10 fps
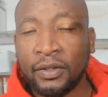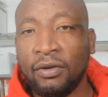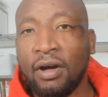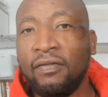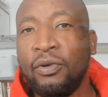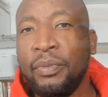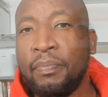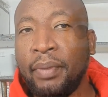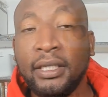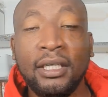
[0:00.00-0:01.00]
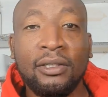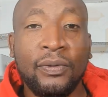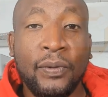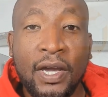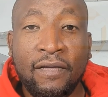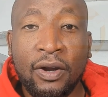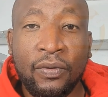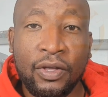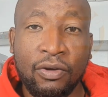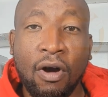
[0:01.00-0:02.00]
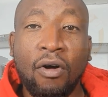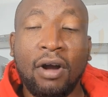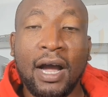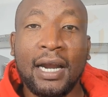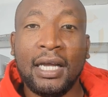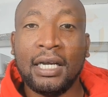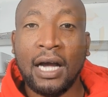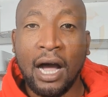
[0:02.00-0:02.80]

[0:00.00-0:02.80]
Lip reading: You have to be patient even with your organic